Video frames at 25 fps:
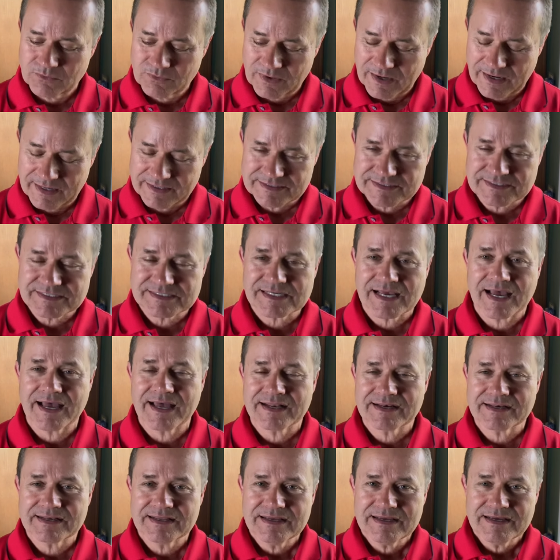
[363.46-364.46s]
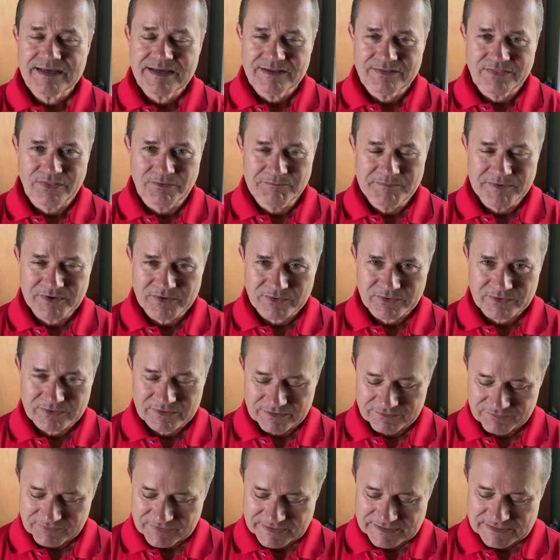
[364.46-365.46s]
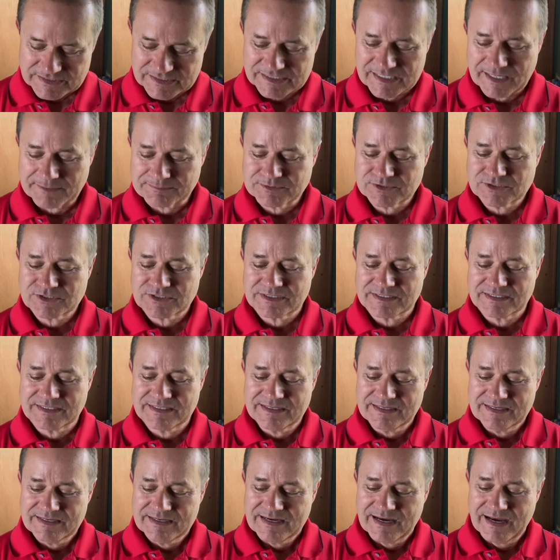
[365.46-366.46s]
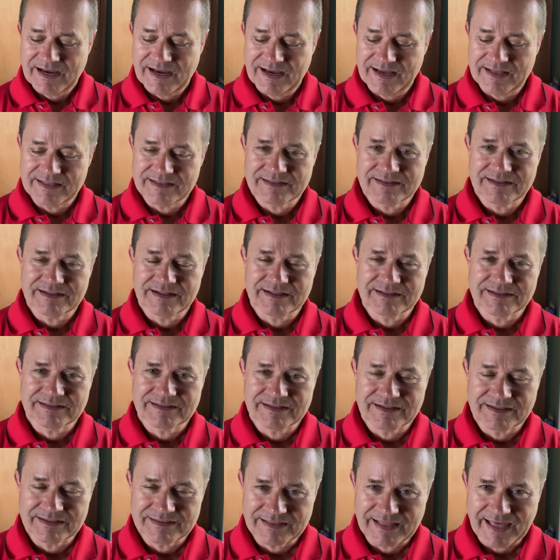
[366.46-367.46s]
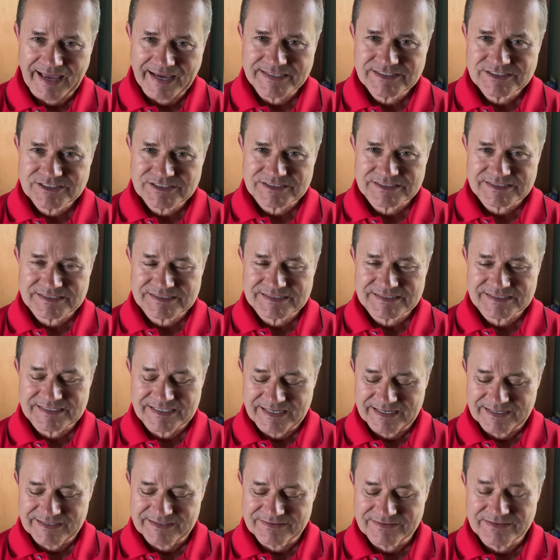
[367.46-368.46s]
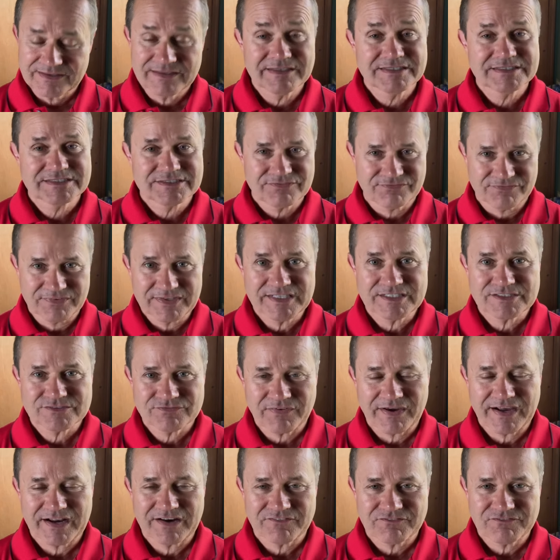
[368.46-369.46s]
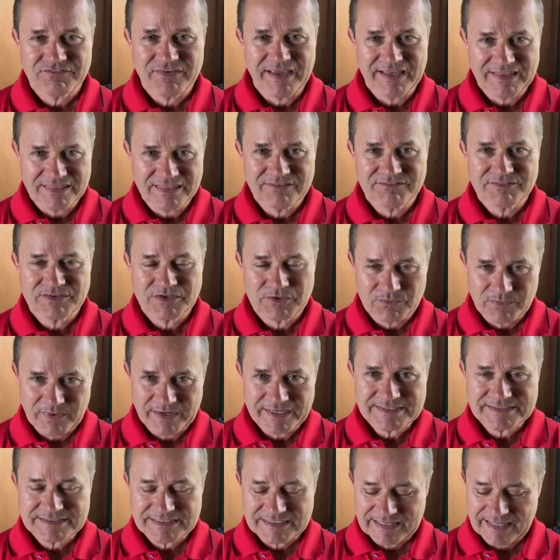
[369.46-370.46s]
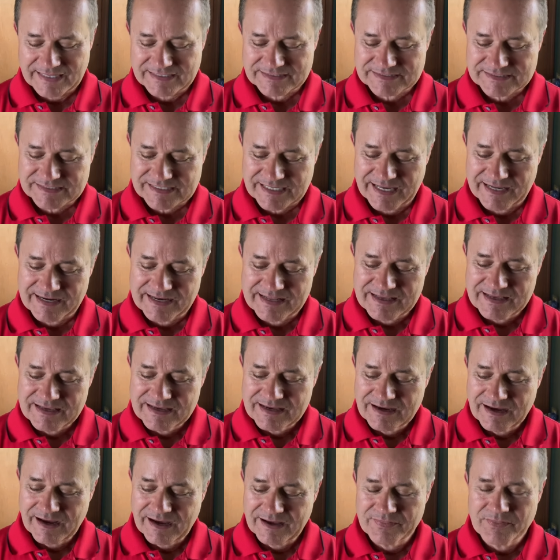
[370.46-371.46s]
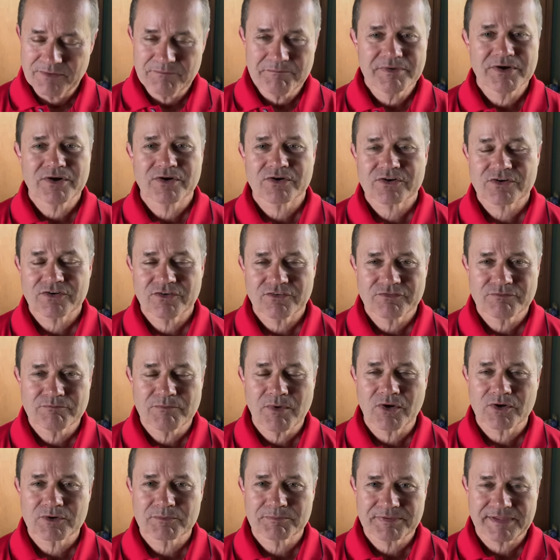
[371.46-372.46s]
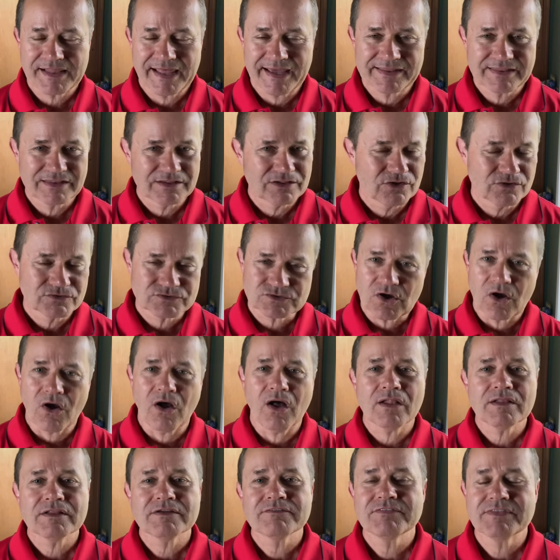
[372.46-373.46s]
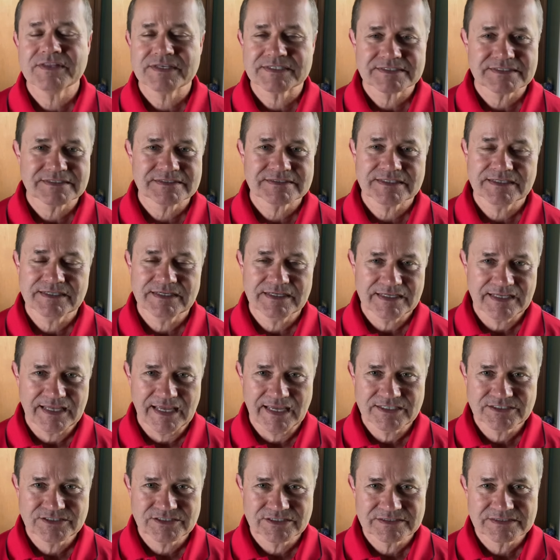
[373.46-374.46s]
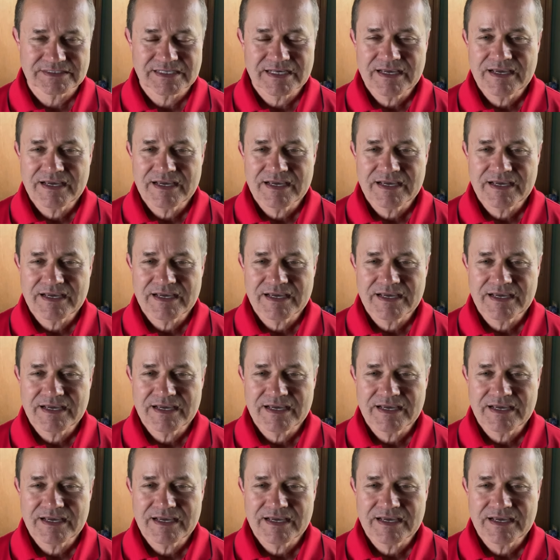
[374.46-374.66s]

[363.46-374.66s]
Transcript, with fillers: uh, son, the miracle of conception. Uh, Elijah's his uh, his fight of faith, even raising that son, the miracle of multiplying the loaves. All of this is indications